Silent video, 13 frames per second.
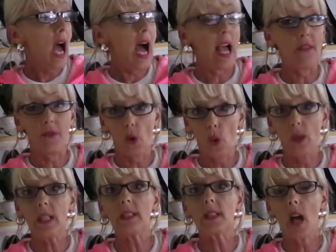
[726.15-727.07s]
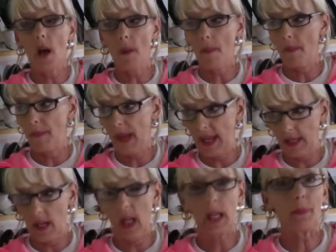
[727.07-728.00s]
I've always um,
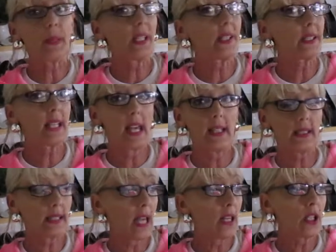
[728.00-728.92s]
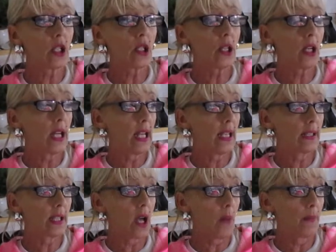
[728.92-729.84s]
been a plus size seller
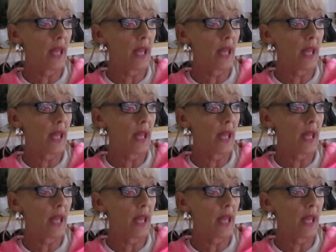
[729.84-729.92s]
and um,